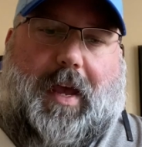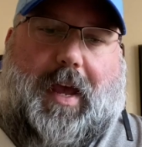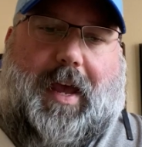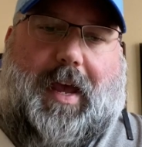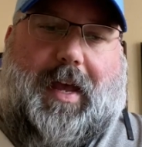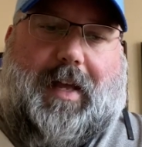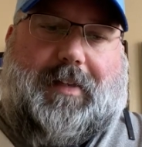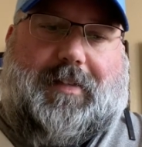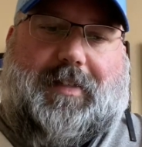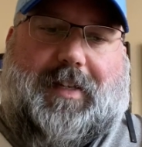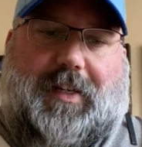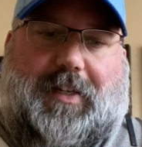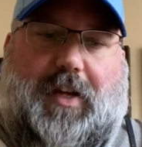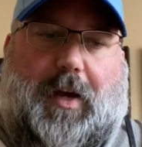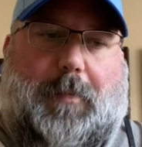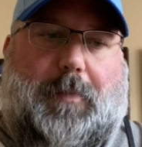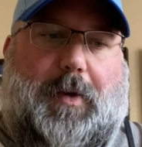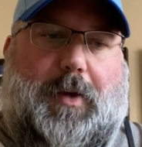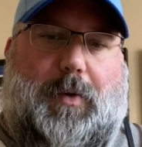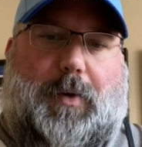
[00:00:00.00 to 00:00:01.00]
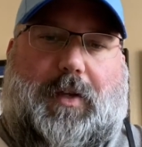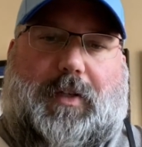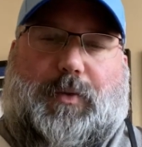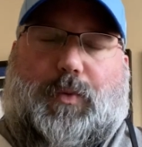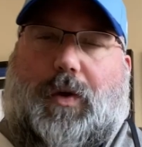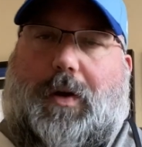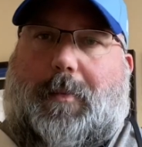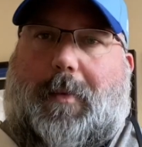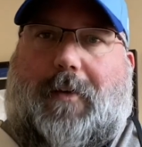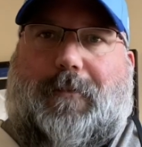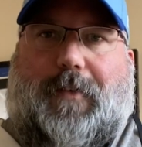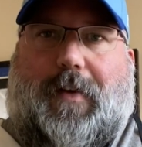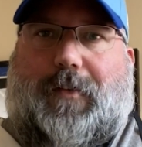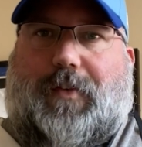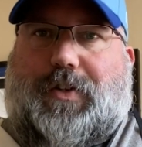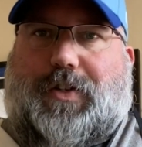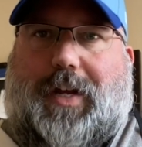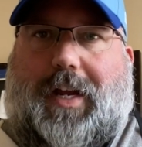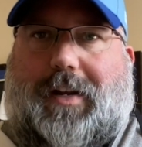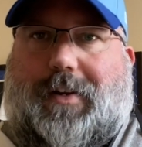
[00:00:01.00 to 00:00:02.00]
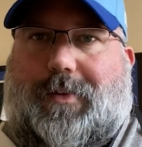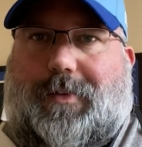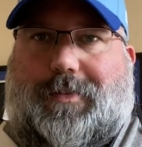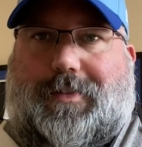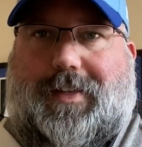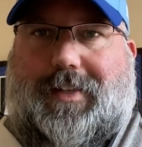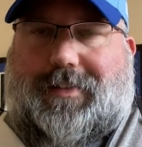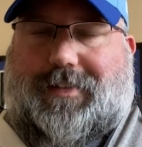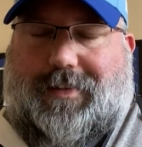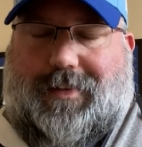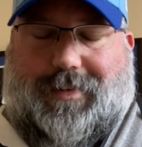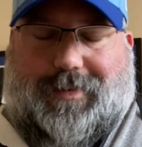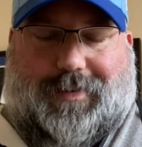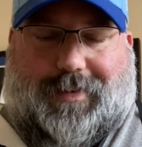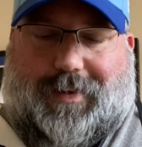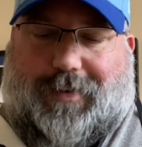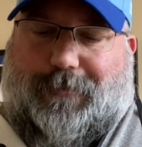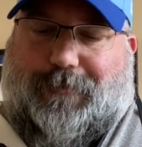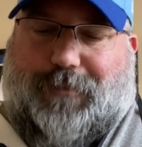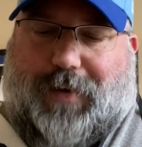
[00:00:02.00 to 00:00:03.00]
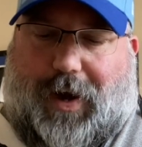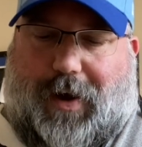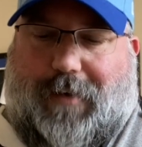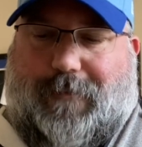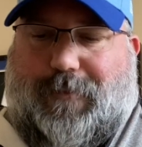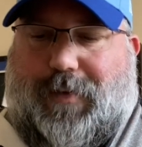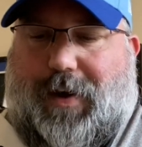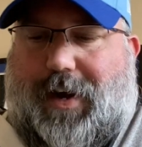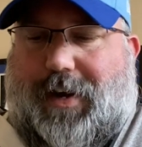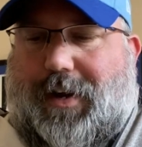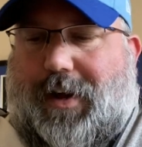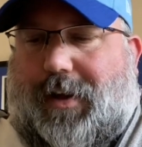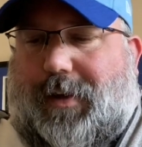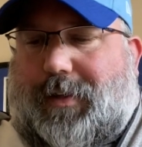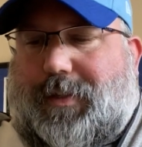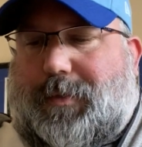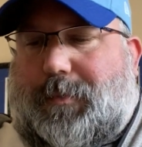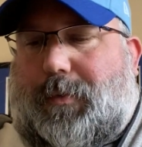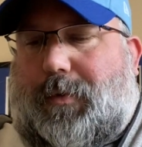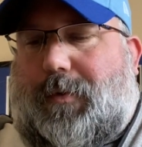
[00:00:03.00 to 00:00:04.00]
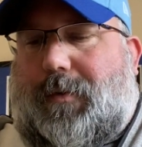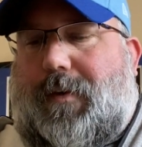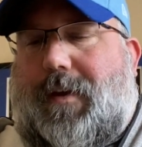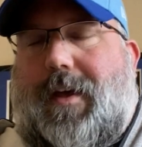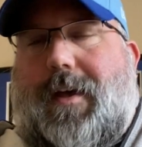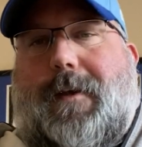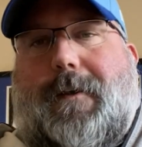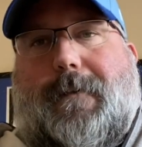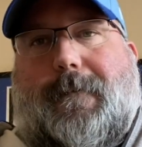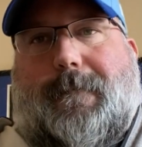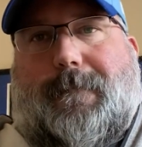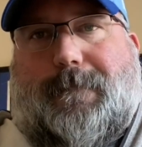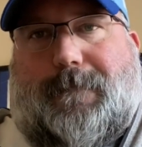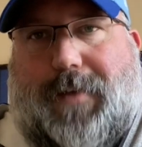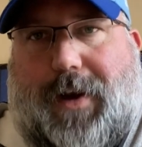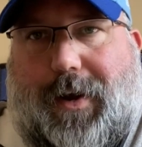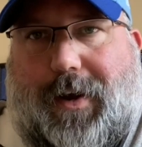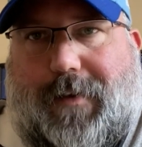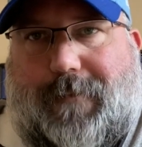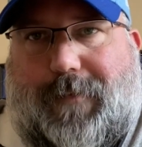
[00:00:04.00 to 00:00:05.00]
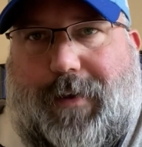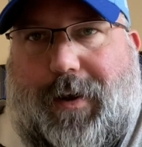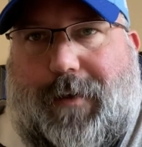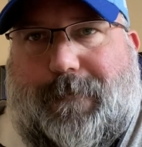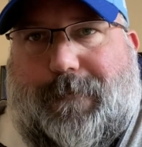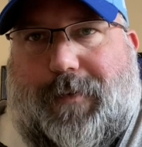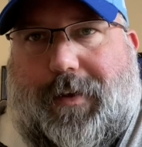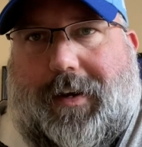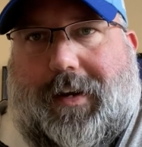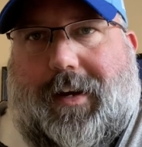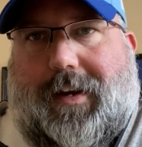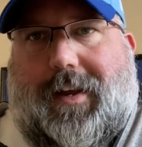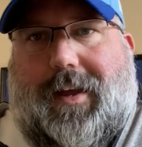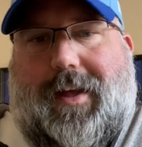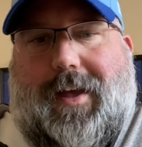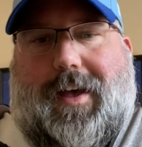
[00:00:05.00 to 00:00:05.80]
And CW is one of my favorite channels. He's very, very knowledgeable, very, very funny.